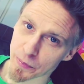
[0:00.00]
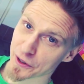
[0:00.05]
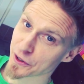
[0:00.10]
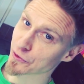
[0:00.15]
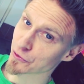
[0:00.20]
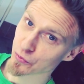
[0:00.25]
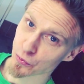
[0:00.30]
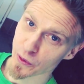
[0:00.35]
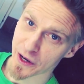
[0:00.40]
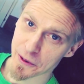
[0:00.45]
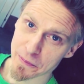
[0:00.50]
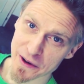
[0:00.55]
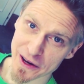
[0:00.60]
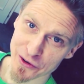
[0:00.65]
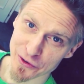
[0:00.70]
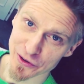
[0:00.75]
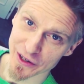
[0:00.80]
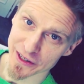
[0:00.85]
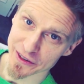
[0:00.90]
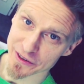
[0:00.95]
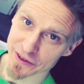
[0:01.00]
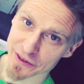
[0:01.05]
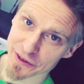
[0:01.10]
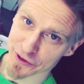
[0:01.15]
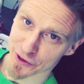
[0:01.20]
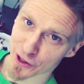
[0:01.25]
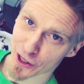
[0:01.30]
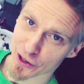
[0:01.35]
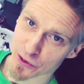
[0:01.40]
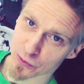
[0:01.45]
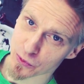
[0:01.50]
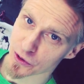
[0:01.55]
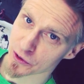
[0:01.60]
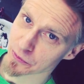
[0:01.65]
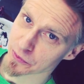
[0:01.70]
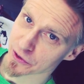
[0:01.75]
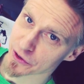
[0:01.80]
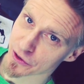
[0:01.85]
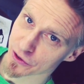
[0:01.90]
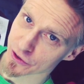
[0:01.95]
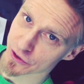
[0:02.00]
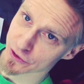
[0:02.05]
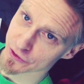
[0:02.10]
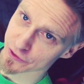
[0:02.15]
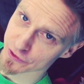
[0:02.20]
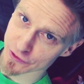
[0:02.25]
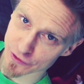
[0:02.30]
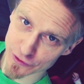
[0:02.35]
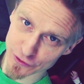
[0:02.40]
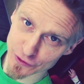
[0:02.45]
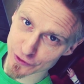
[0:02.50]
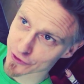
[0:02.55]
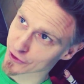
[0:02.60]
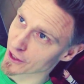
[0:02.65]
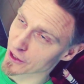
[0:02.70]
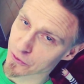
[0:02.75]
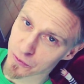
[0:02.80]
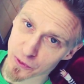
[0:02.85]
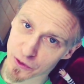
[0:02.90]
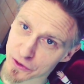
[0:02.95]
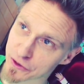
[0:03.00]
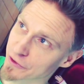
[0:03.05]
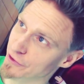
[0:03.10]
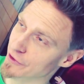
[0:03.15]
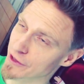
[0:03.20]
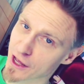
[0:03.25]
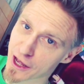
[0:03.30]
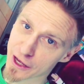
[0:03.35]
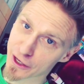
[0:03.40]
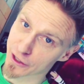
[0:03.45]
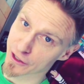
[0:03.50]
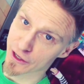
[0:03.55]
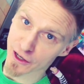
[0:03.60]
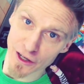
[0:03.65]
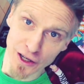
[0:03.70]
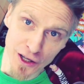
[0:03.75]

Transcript: but it's way better than the other one, because the other one is like